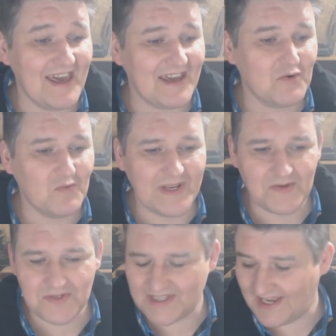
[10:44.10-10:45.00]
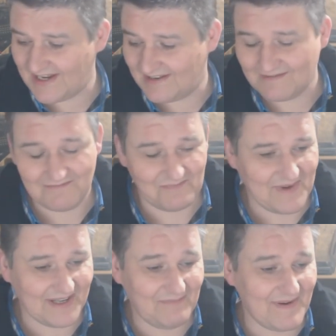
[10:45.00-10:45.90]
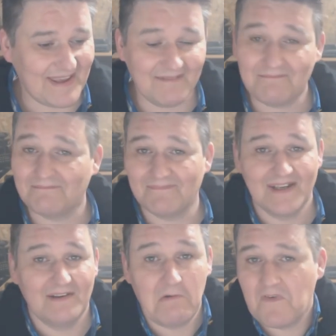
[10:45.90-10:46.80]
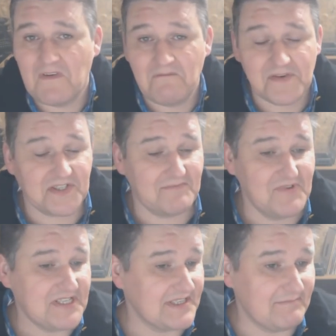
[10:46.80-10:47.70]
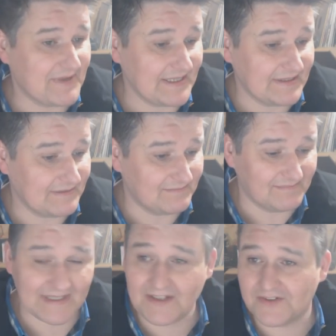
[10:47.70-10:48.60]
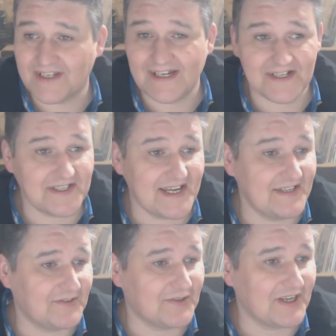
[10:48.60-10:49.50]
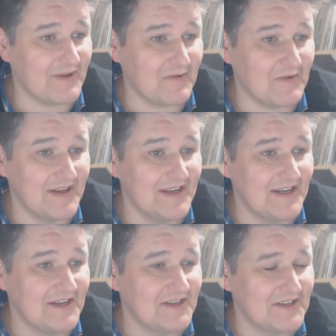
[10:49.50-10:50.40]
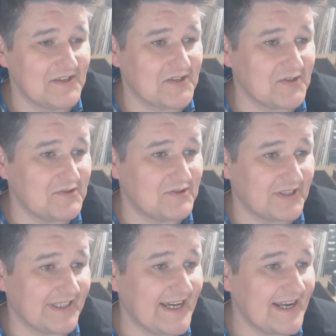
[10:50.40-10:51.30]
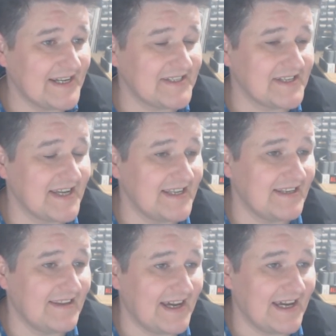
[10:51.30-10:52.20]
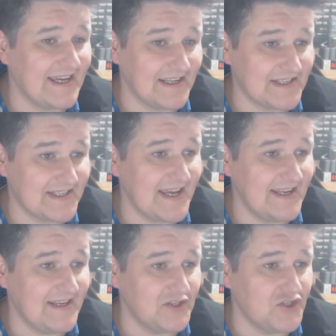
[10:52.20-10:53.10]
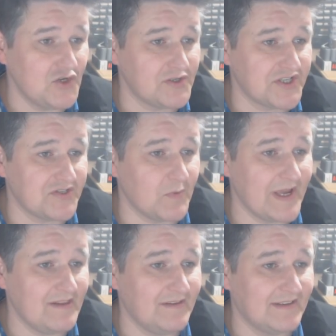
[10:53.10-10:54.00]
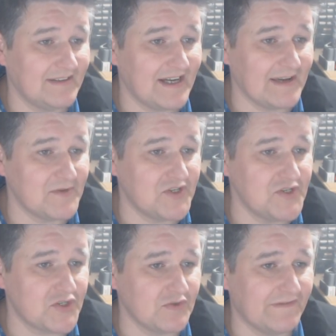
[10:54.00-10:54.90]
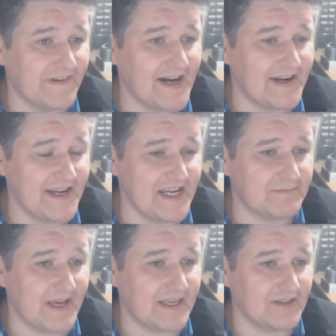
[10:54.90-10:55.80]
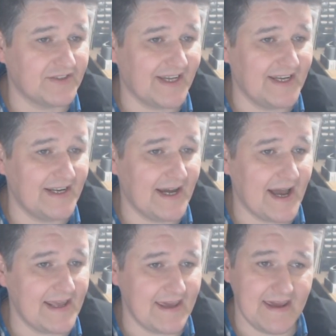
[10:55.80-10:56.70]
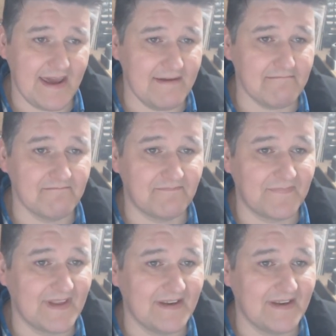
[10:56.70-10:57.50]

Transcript: Yeah, go Windows 10. My for some reason it picked up my Cortana, started talking to me. So Cortana has decided that I said George as well. I'm sure so far is my Cortana AM.